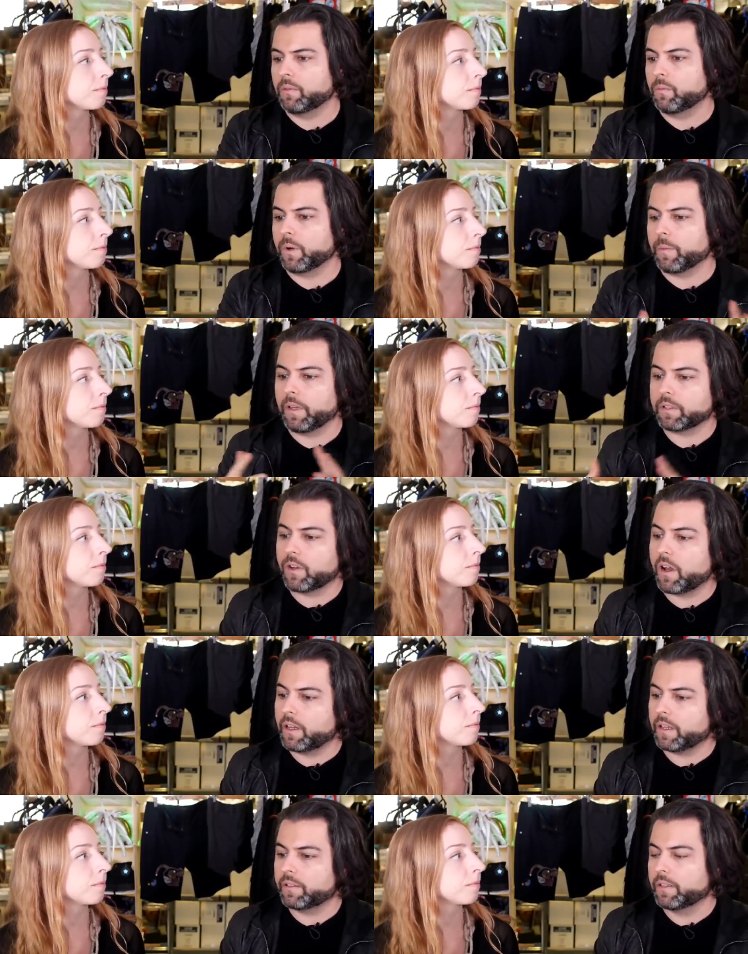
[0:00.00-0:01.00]
Speaker 1: wearable
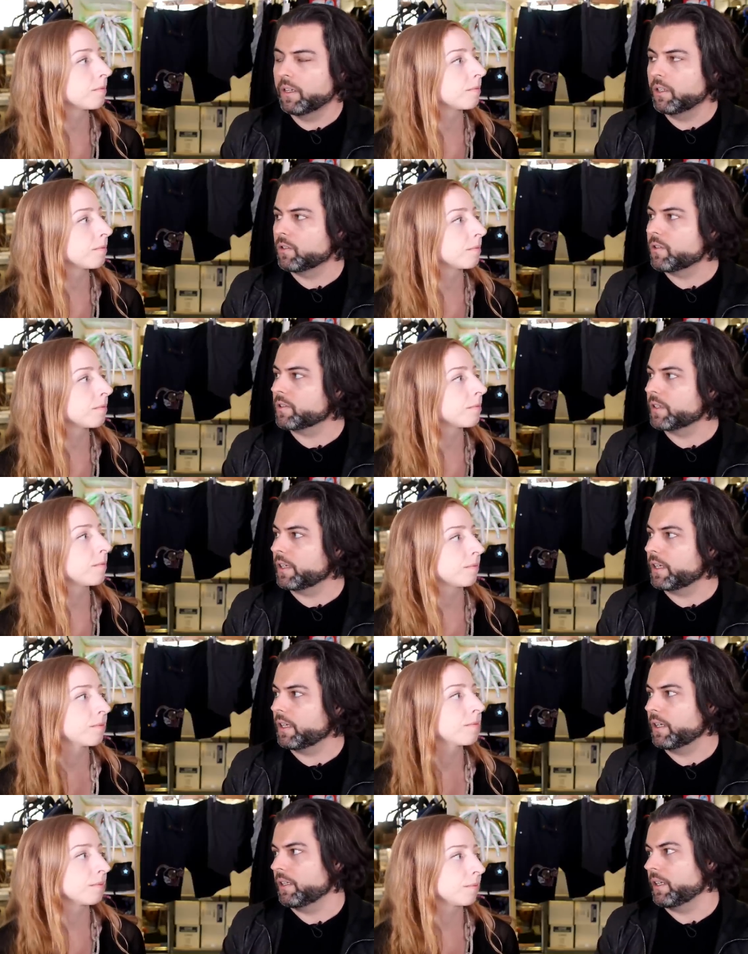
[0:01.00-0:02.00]
electronics
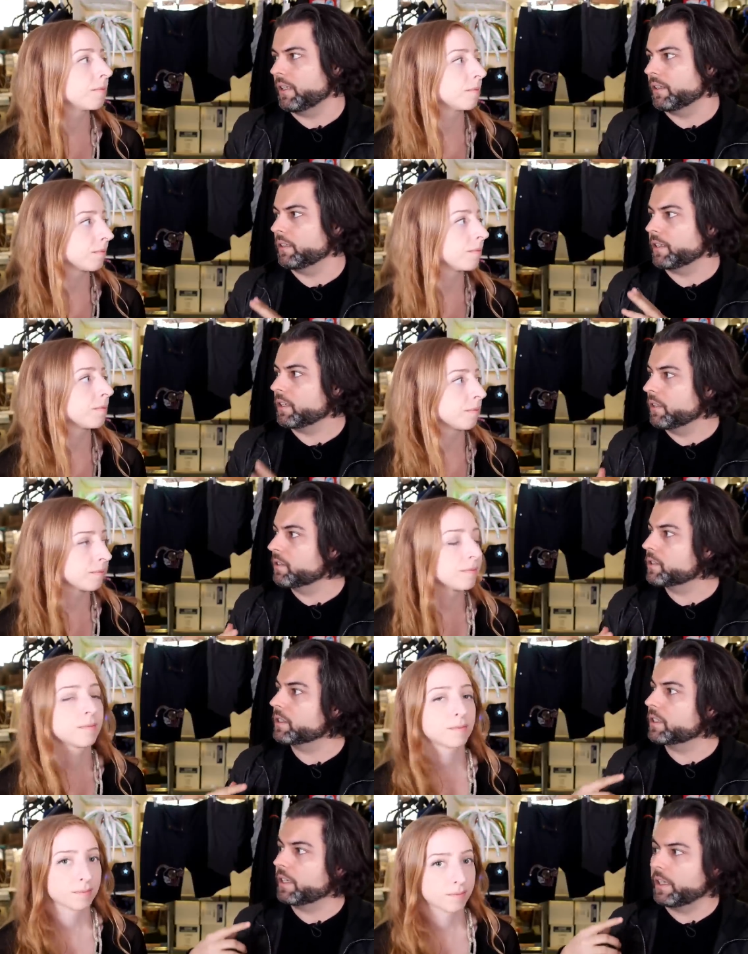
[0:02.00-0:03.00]
usually need a little
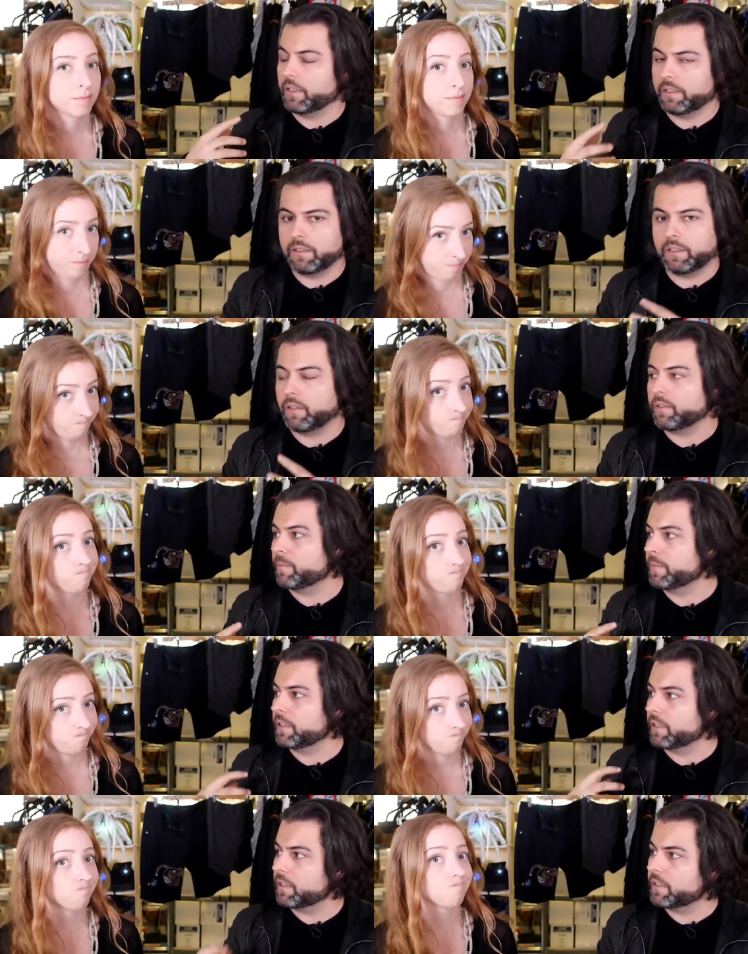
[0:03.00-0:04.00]
enclosure and you know
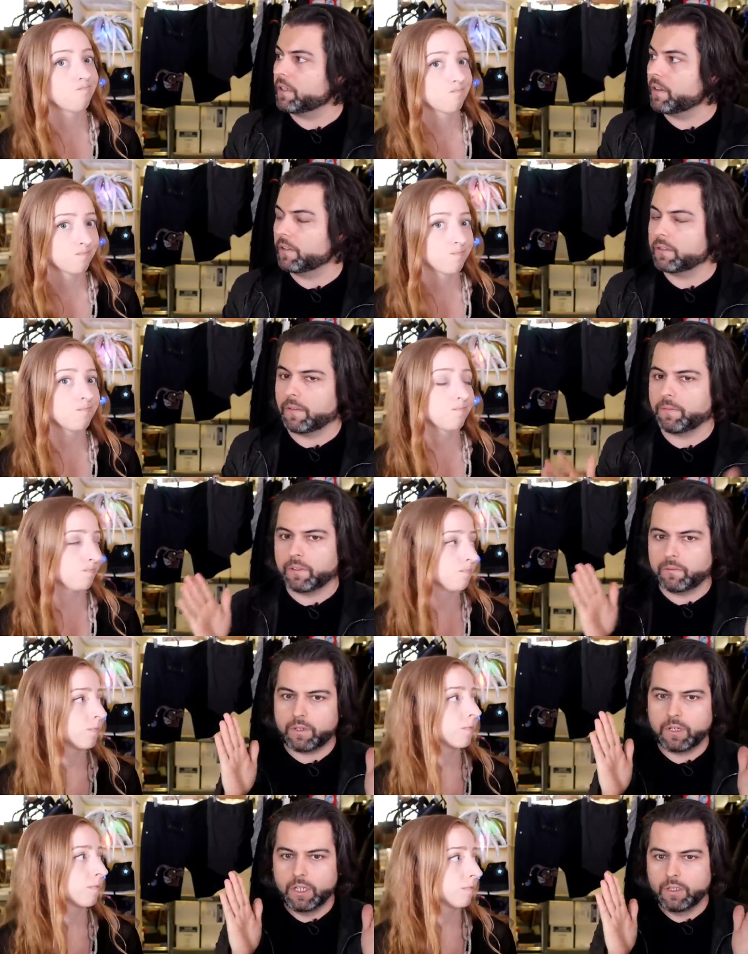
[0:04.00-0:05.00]
something to contain all this stuff. So
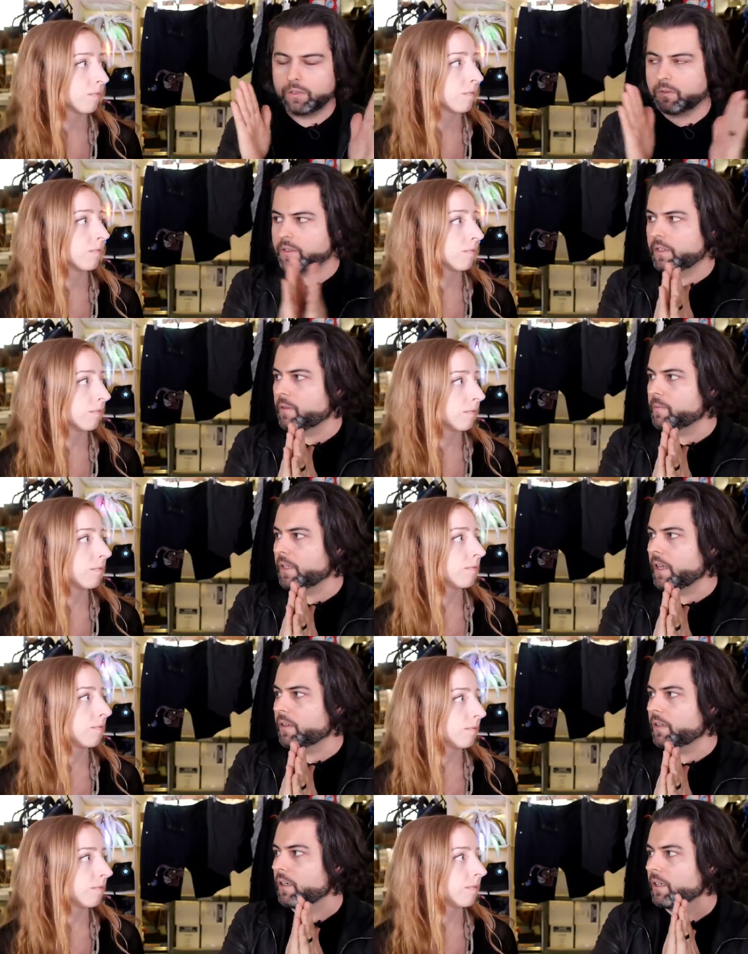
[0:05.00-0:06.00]
we're squishing them
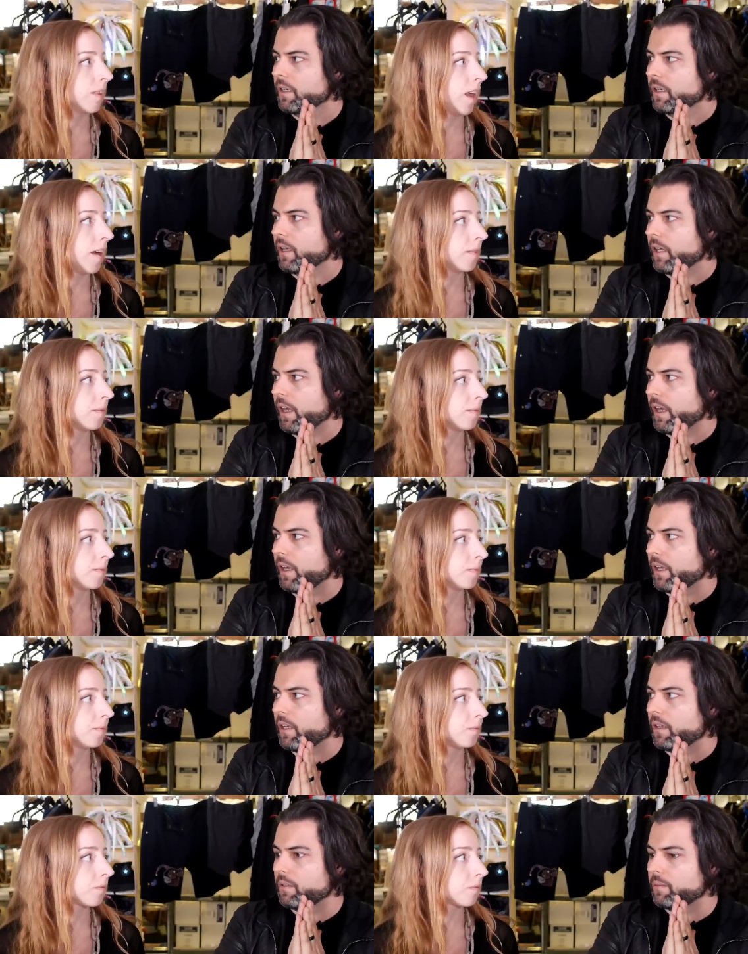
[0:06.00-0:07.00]
together
Speaker 2: yeah.
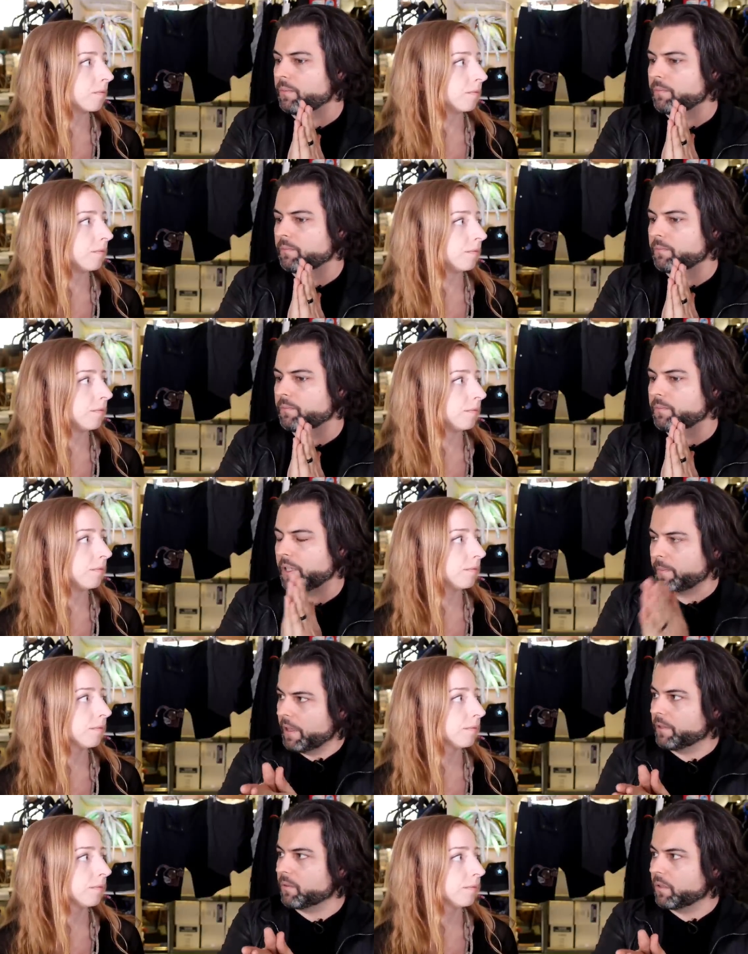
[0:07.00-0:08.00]
and putting them
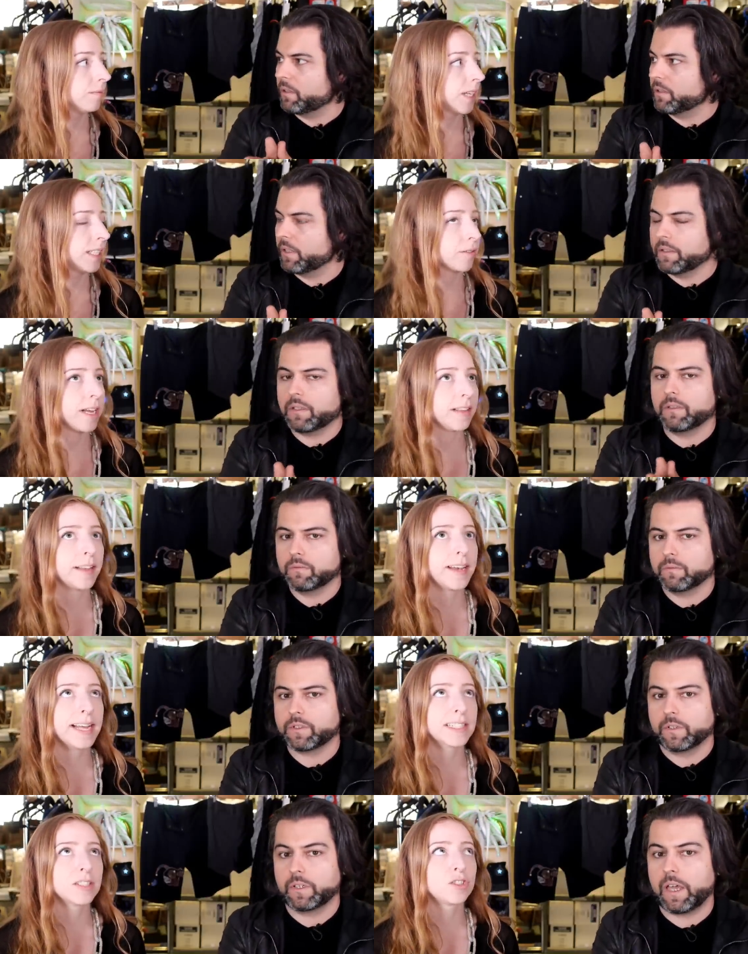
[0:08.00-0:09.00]
out in the world. It's and great. So the, we're next
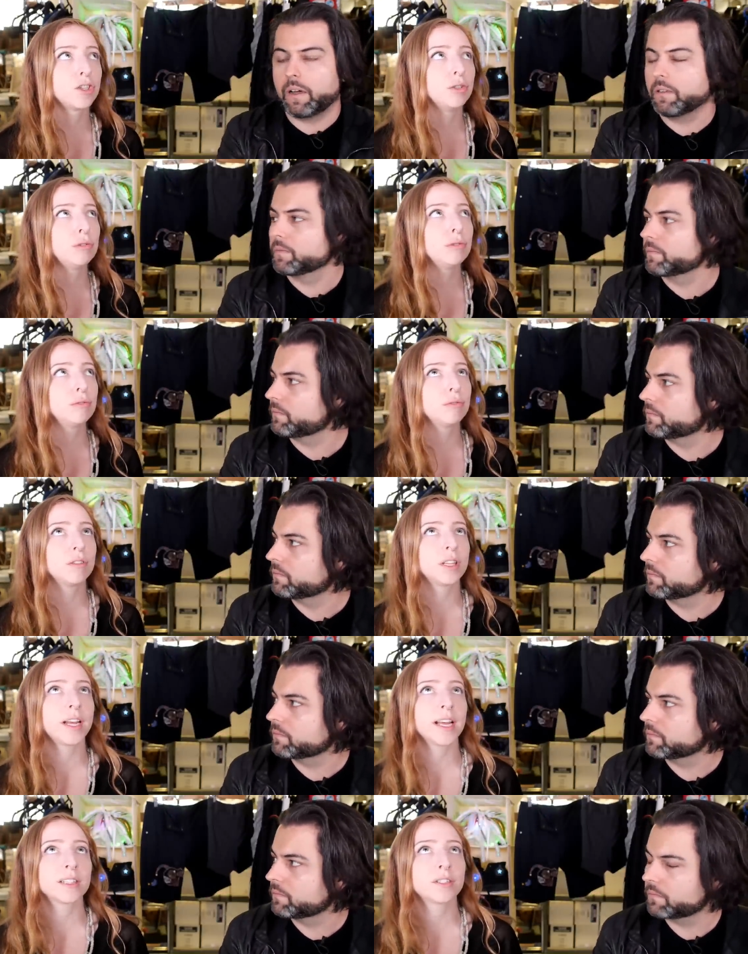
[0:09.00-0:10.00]
showing you how. Two, the
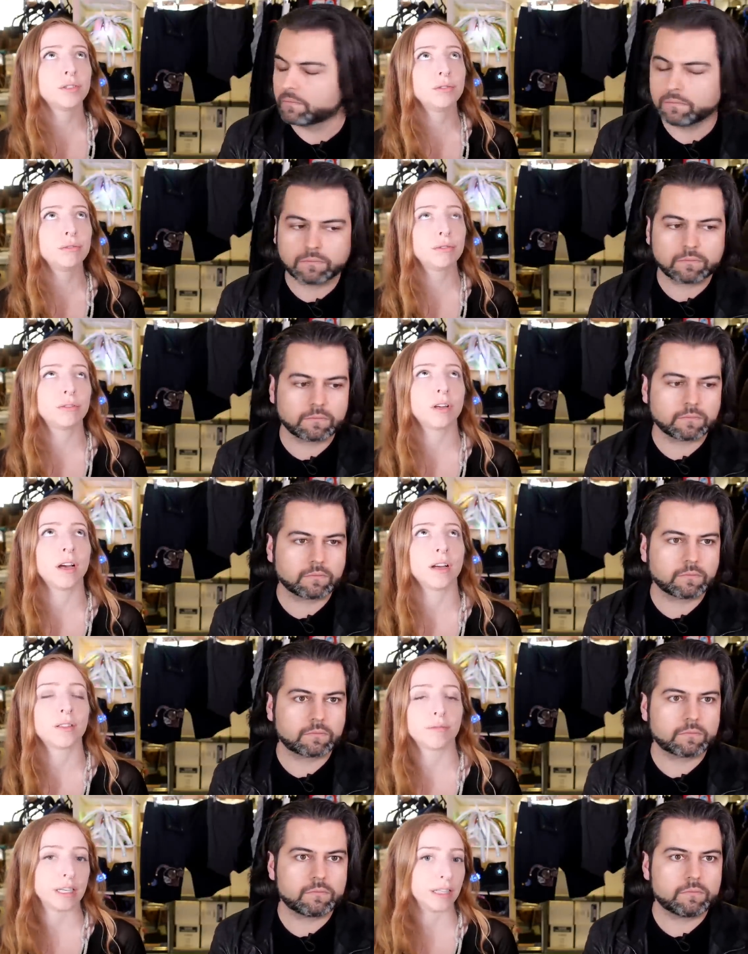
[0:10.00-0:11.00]
next two uh,
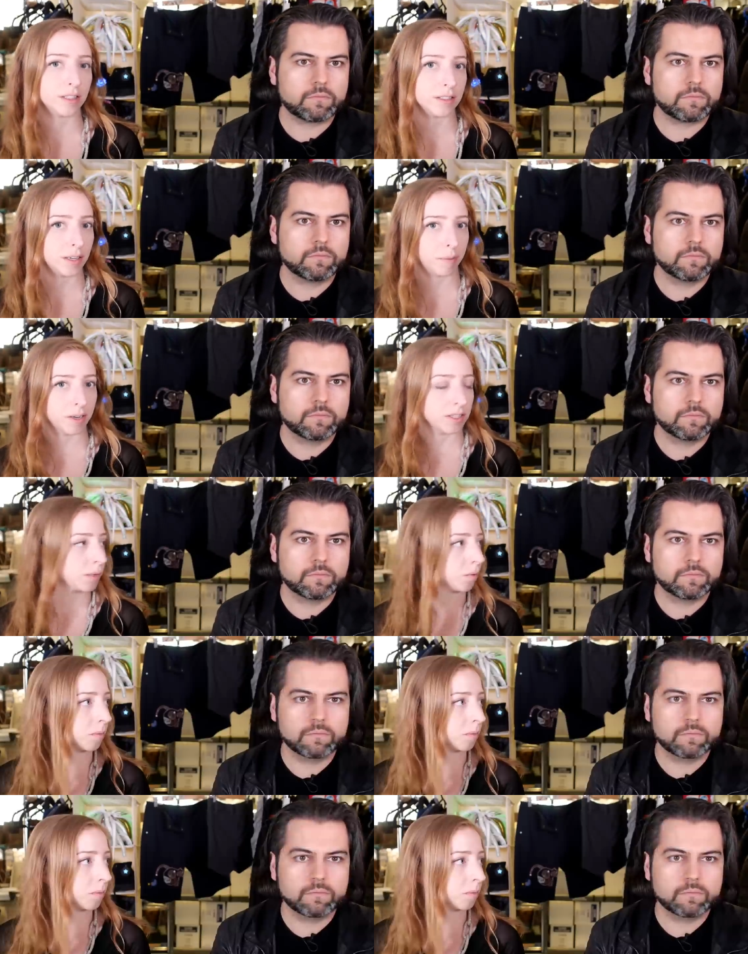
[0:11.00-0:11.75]
three D Thursday projects will be